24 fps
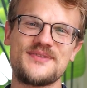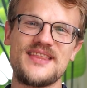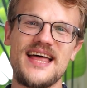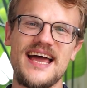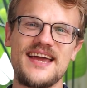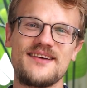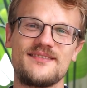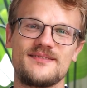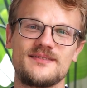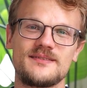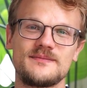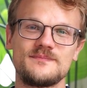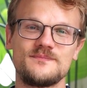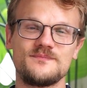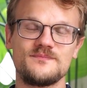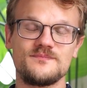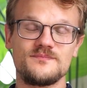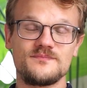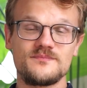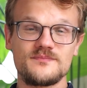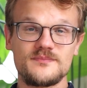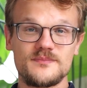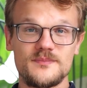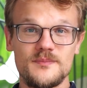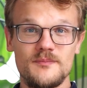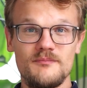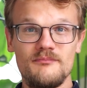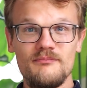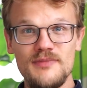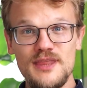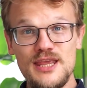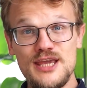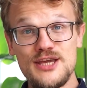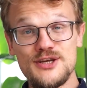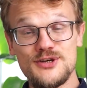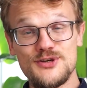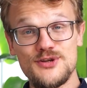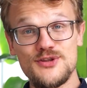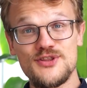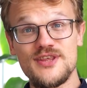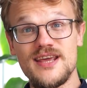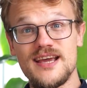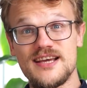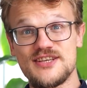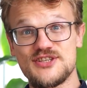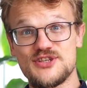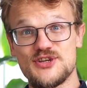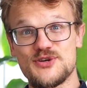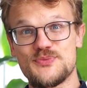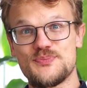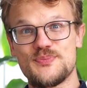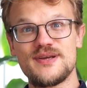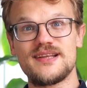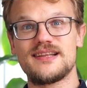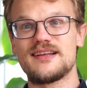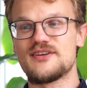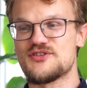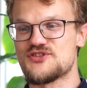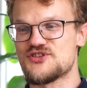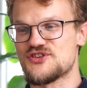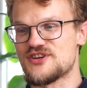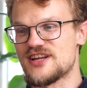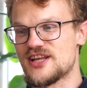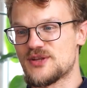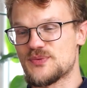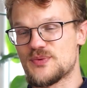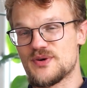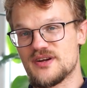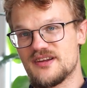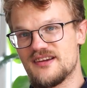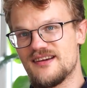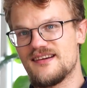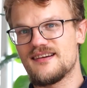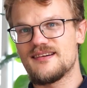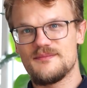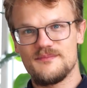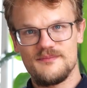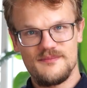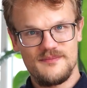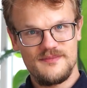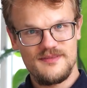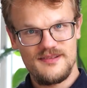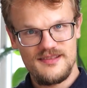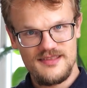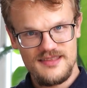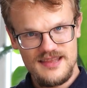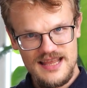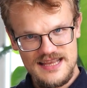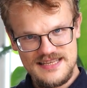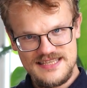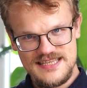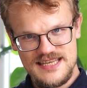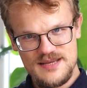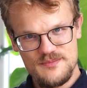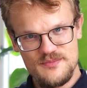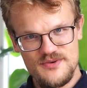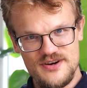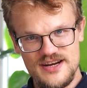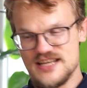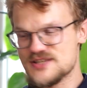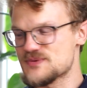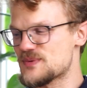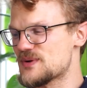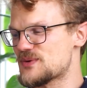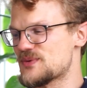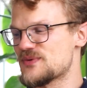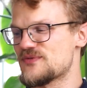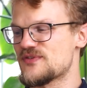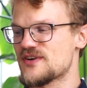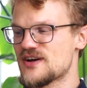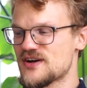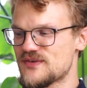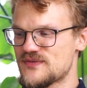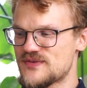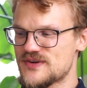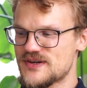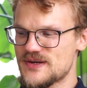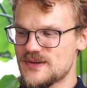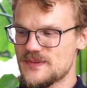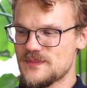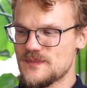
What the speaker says: dive into the XRP Ledger networking. Let's summarize what we've covered.